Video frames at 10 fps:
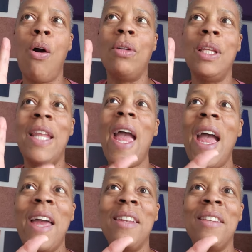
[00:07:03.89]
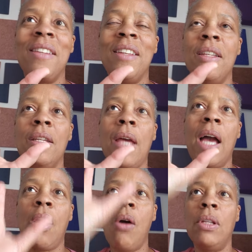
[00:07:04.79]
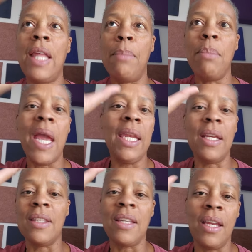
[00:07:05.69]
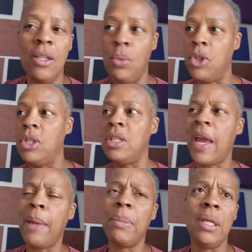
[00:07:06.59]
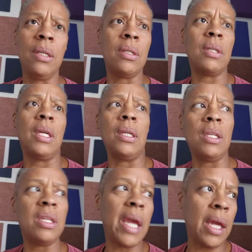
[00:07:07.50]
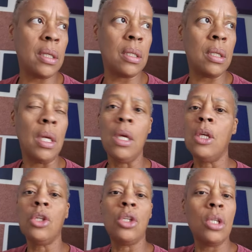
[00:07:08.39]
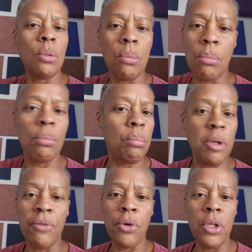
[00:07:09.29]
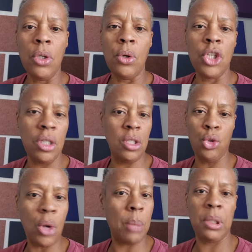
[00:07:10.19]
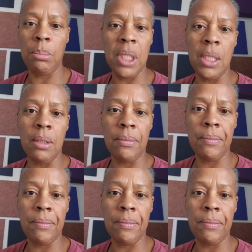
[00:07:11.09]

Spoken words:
all in that, I call it that manic stage where she's happy, singing and dancing. Before you know it, she's dropped the beat.